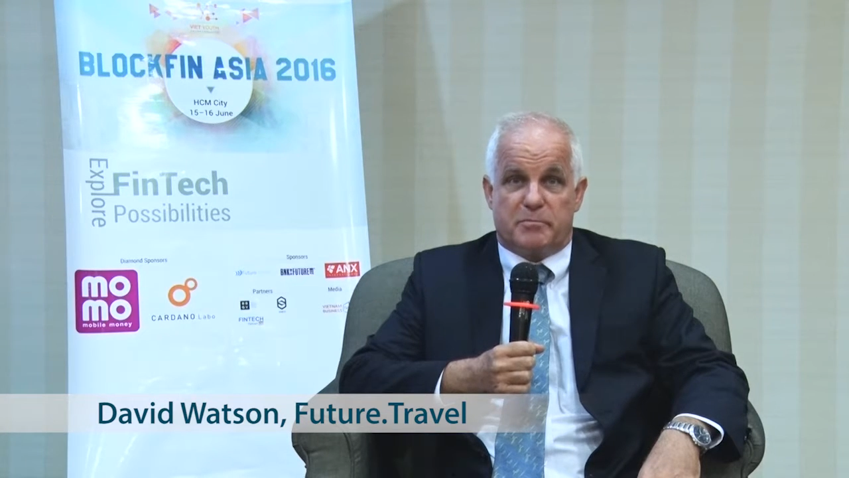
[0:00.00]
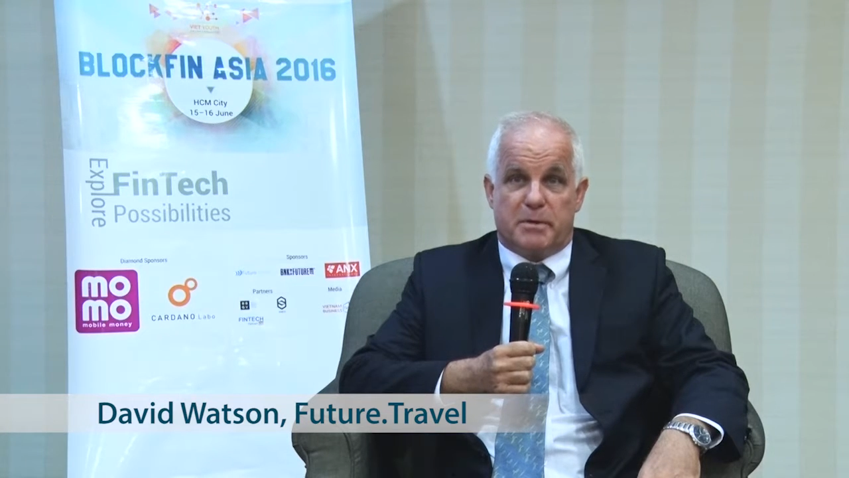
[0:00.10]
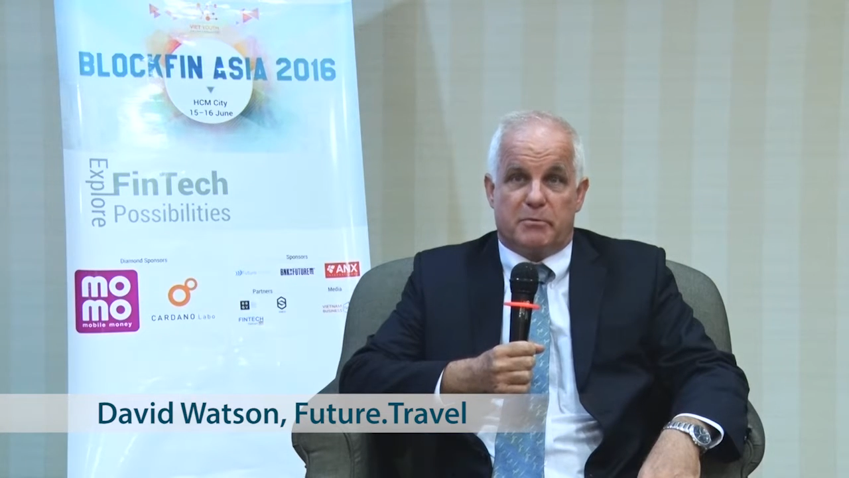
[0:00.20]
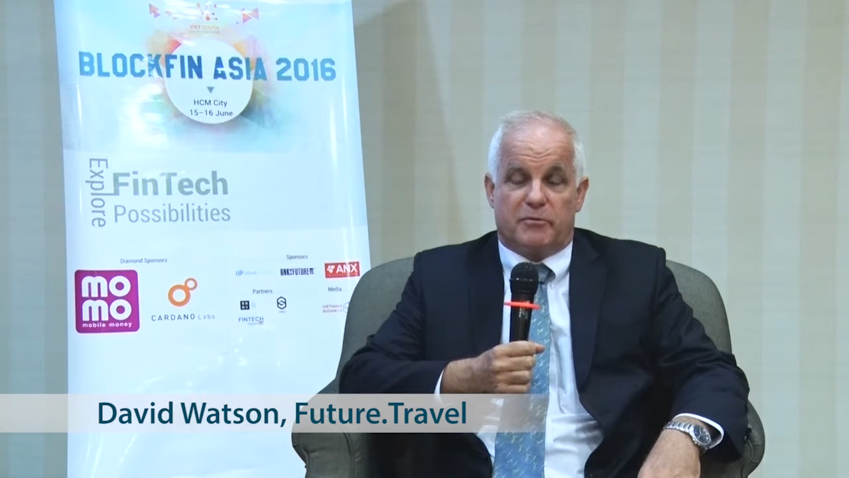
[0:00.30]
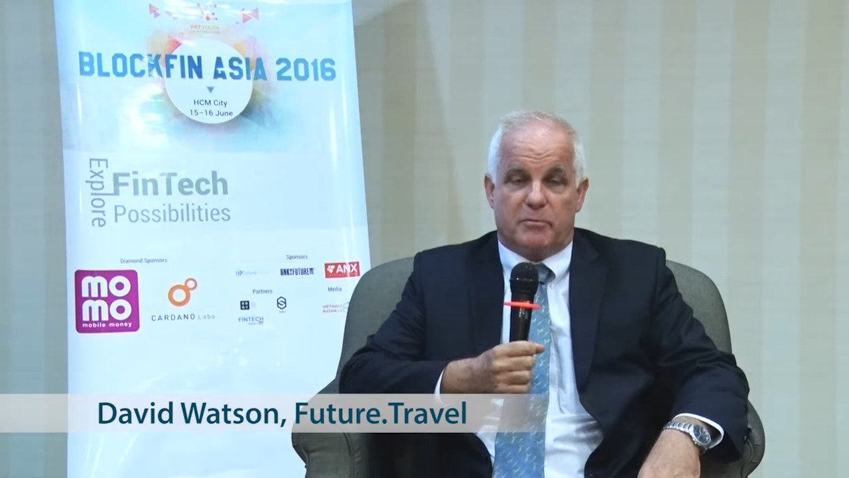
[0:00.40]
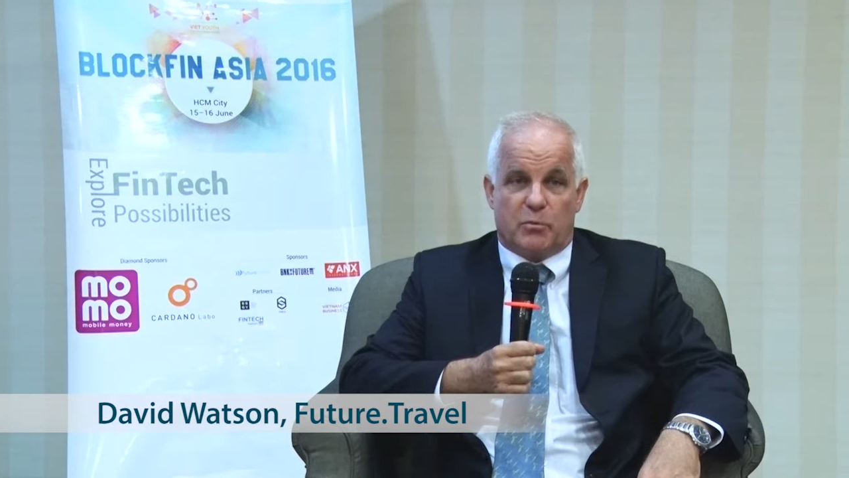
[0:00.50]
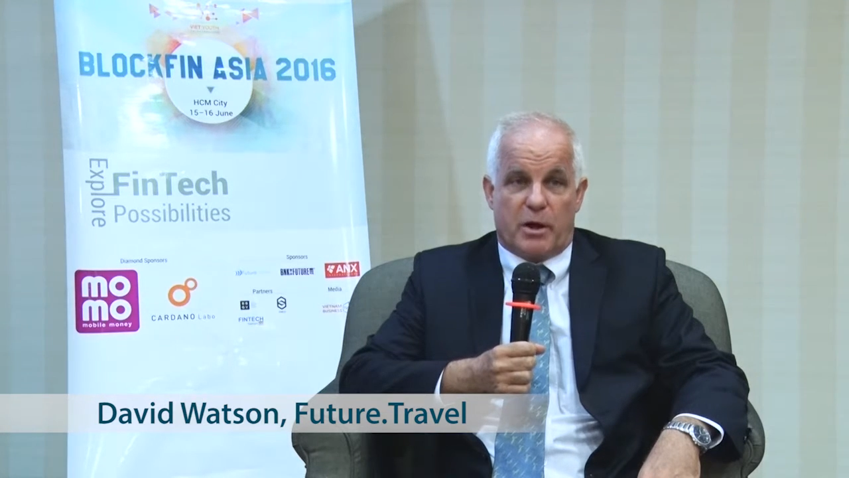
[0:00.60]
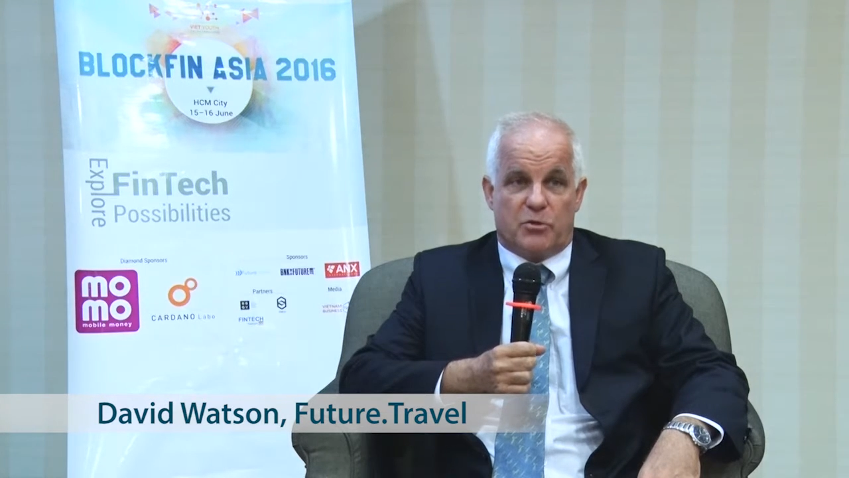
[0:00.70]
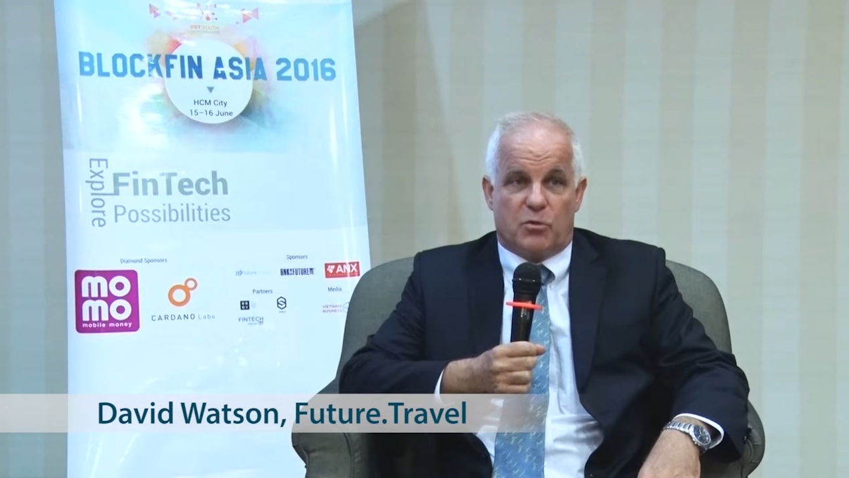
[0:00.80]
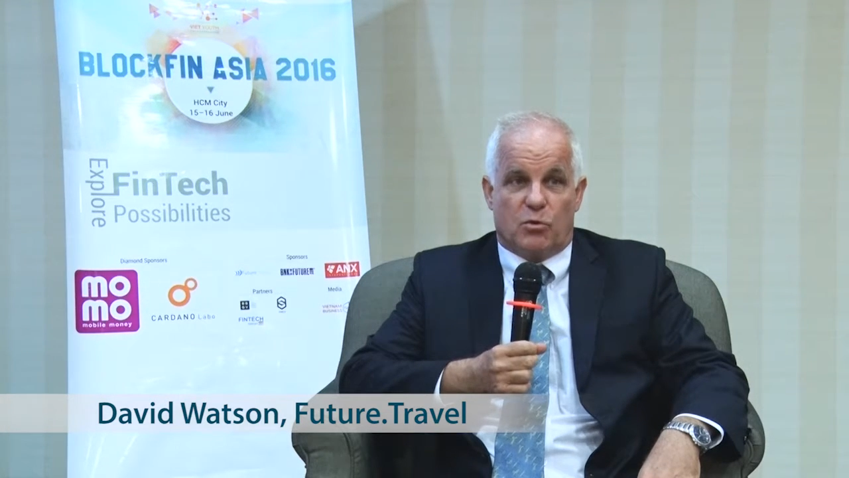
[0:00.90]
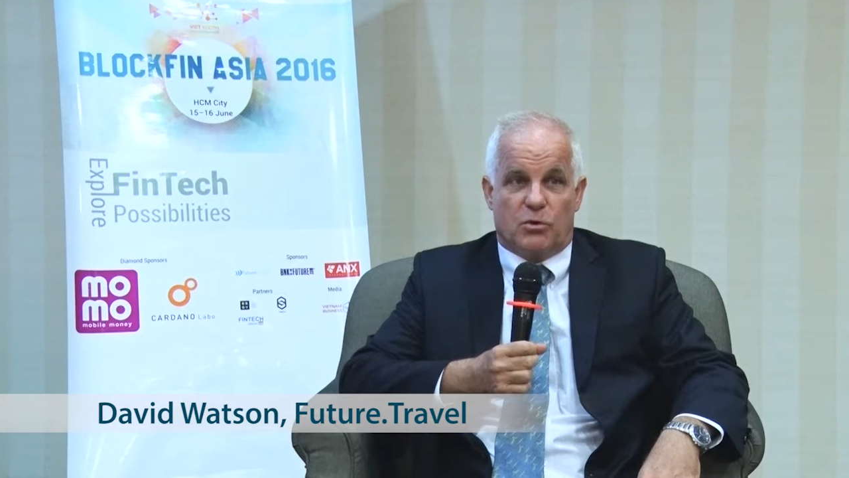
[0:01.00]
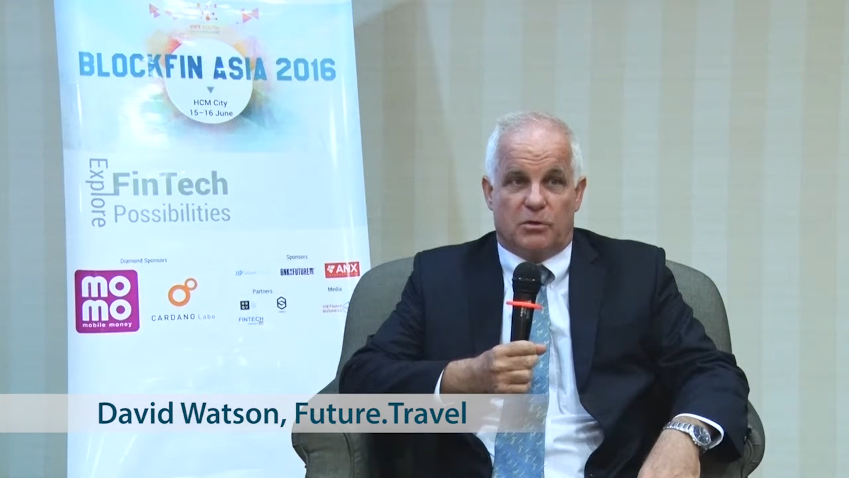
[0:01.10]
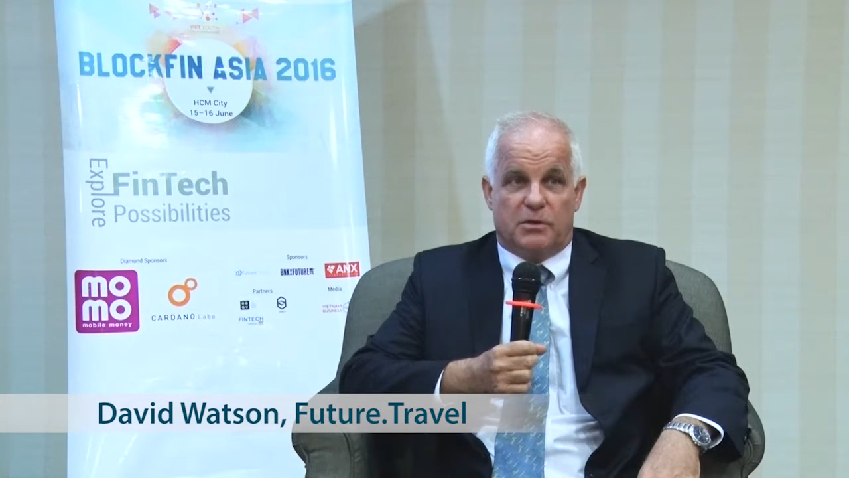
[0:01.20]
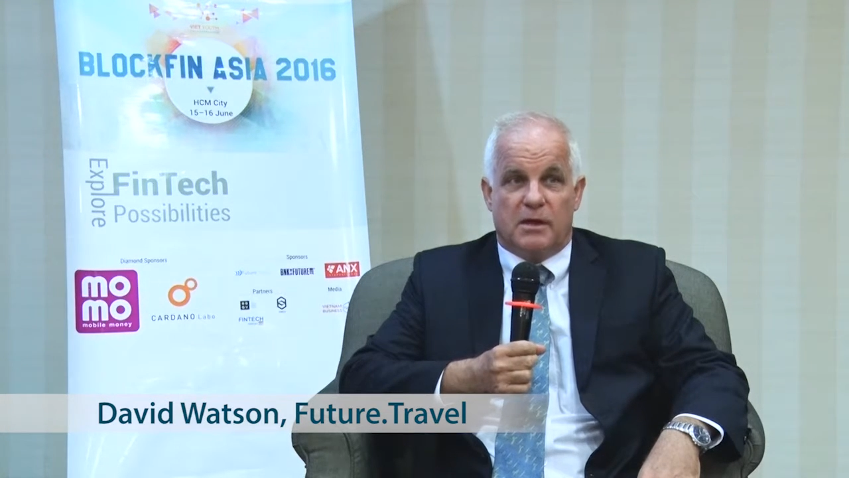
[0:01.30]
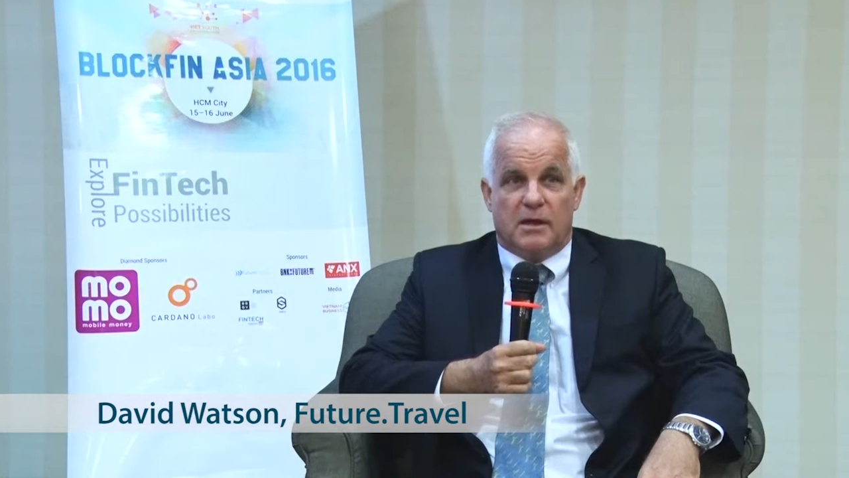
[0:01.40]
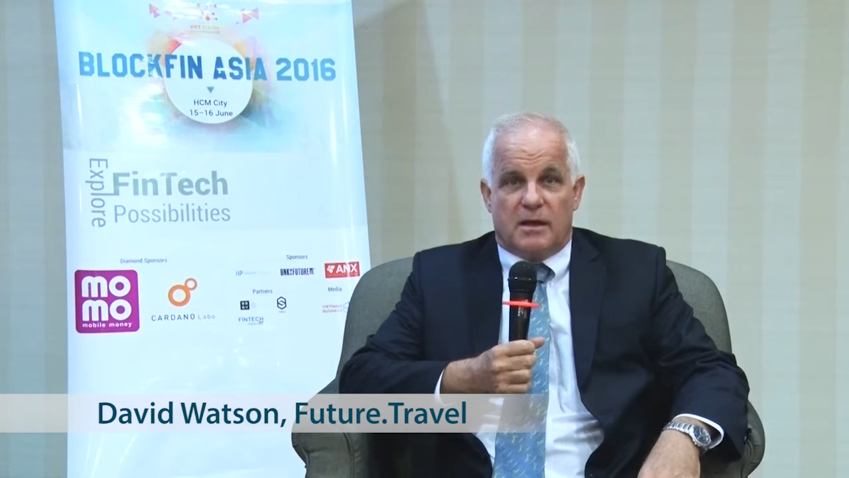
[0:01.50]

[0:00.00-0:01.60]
people from around the world